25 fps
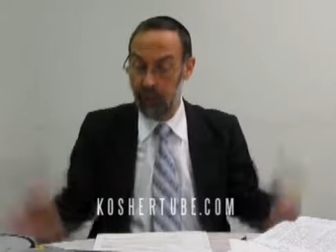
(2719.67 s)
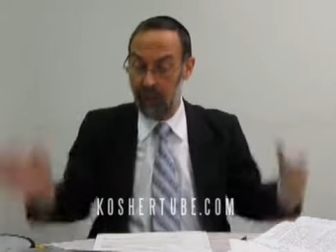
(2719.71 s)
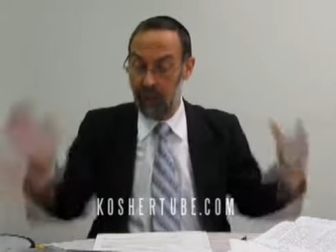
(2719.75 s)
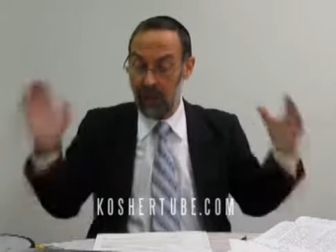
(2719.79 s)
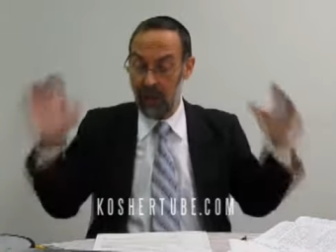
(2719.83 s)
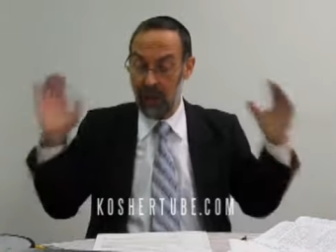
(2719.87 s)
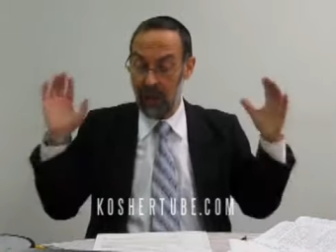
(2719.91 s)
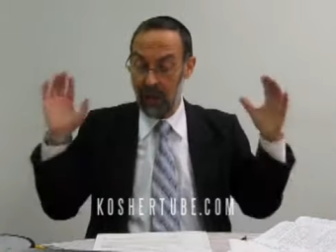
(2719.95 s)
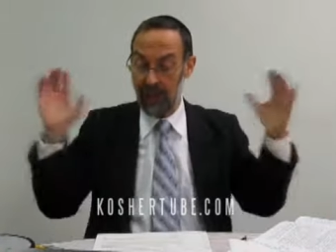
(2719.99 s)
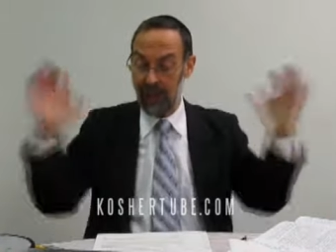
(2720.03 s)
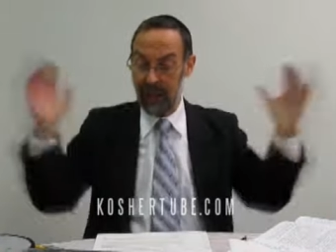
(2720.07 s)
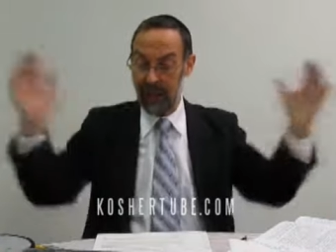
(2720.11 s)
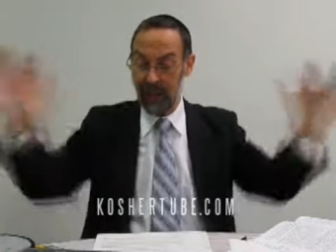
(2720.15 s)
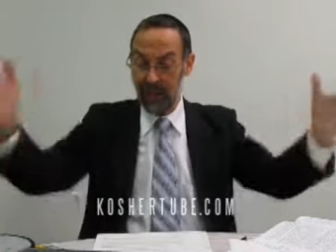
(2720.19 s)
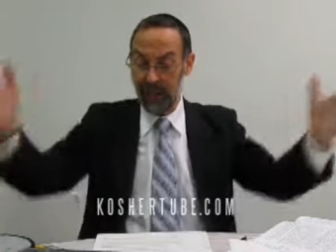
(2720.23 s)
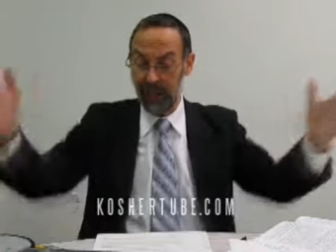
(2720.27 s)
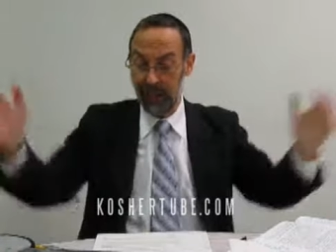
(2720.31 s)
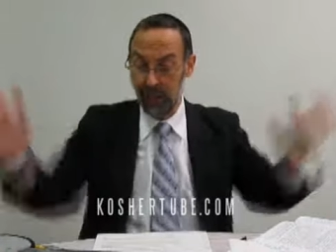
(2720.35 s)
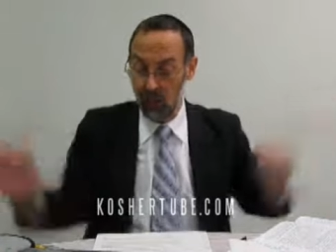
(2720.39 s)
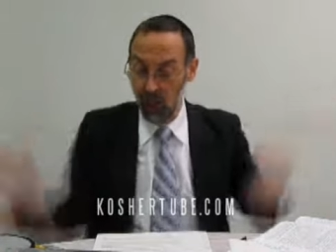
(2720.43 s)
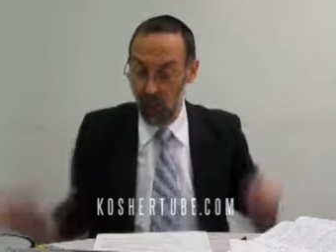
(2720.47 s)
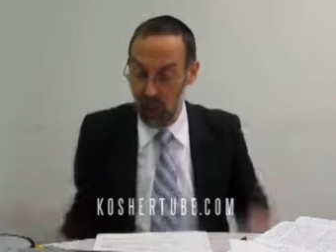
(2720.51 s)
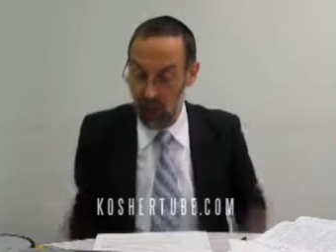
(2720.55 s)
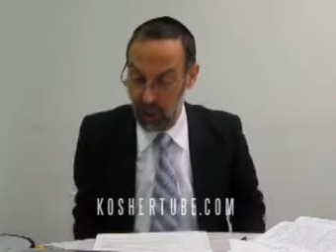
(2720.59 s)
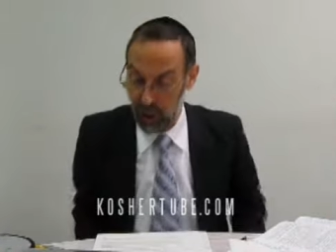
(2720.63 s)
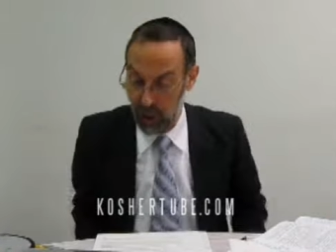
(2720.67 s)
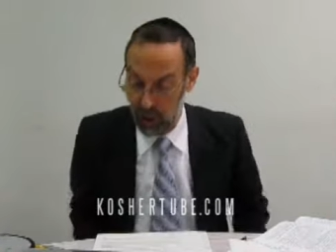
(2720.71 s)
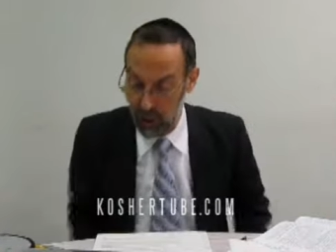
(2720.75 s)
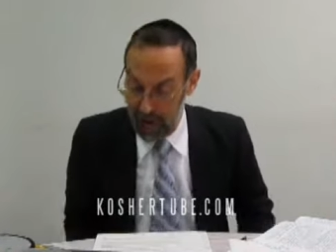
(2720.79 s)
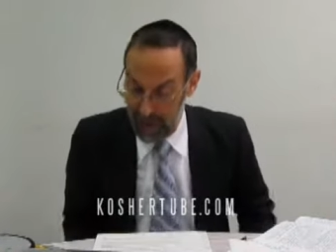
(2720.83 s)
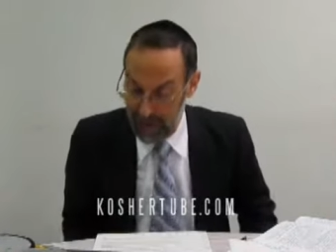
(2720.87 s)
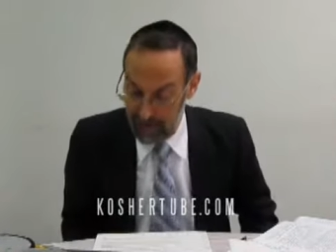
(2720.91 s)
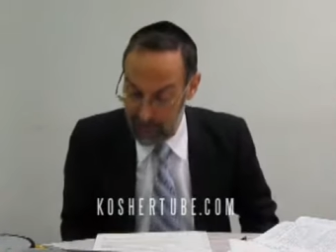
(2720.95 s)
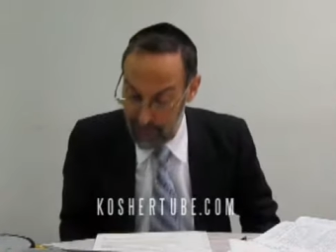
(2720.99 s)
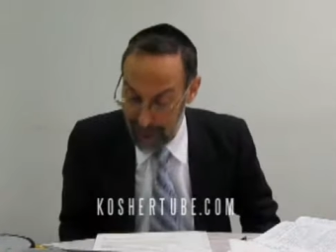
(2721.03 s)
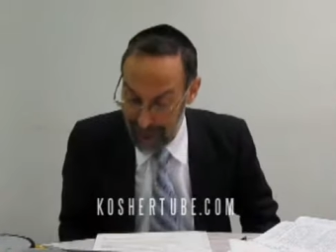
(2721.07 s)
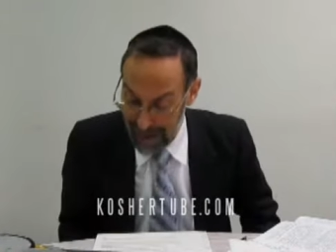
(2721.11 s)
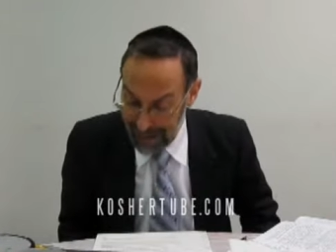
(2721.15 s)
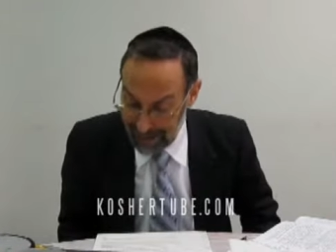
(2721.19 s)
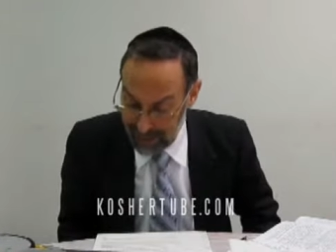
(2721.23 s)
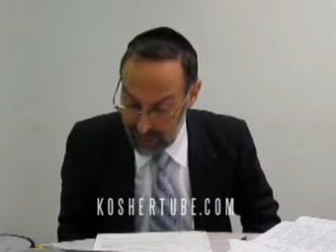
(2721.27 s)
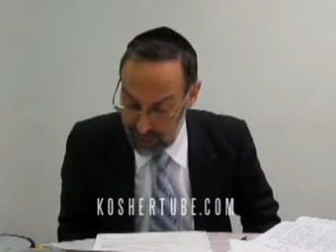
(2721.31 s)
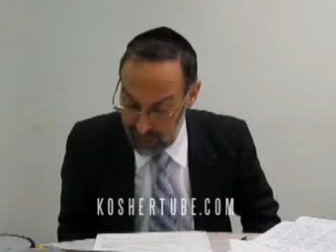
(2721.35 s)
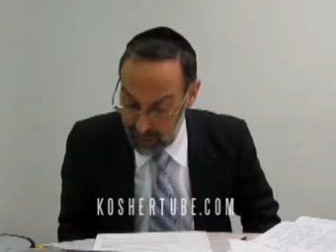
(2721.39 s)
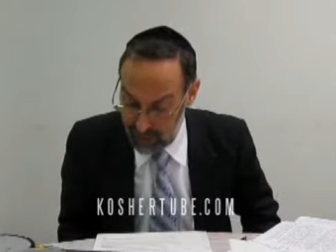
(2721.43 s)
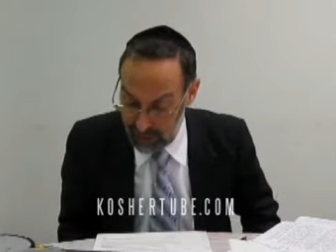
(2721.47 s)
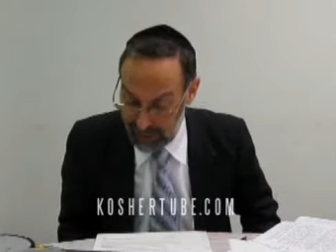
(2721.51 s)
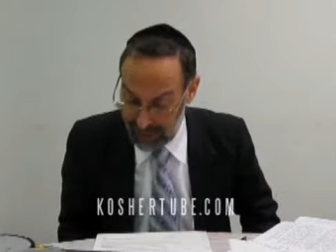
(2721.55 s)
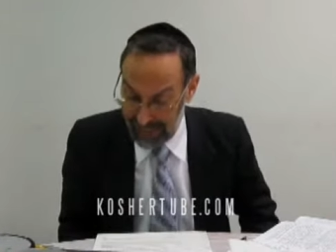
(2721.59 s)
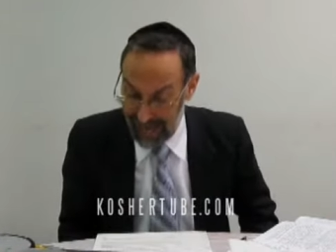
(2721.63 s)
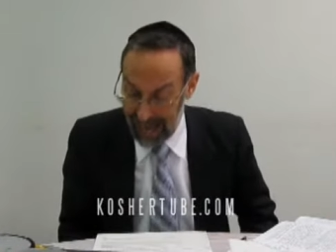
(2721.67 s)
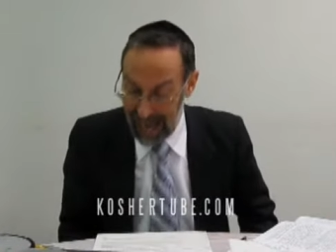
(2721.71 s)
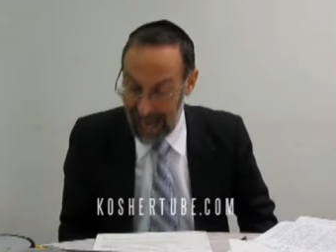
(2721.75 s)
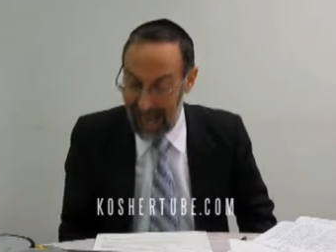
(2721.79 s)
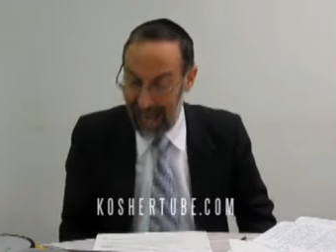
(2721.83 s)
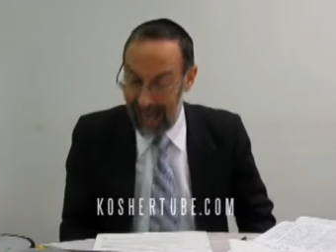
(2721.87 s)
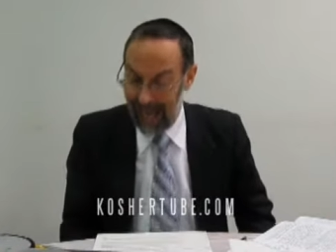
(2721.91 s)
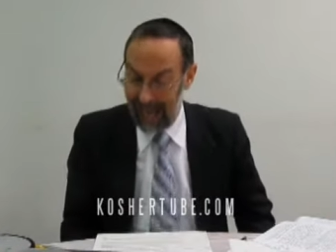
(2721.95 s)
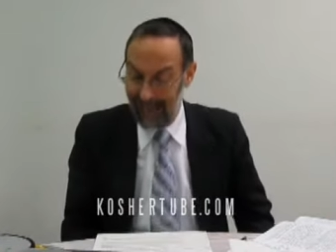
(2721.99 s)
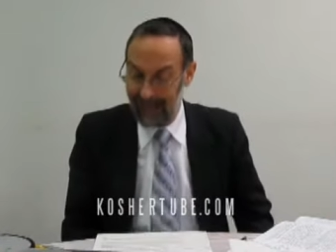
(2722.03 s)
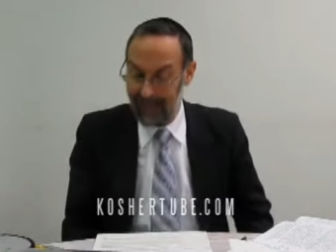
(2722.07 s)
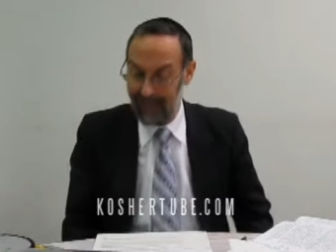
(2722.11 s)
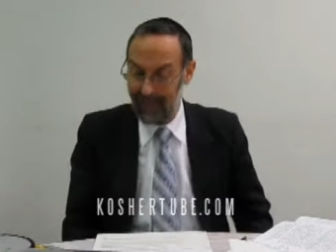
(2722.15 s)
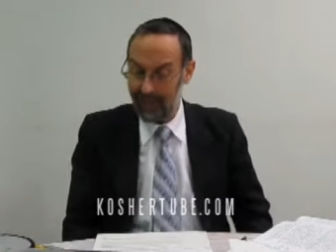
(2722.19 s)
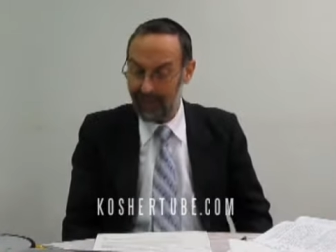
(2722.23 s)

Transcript: Binyamin on this long trek back to Canaan?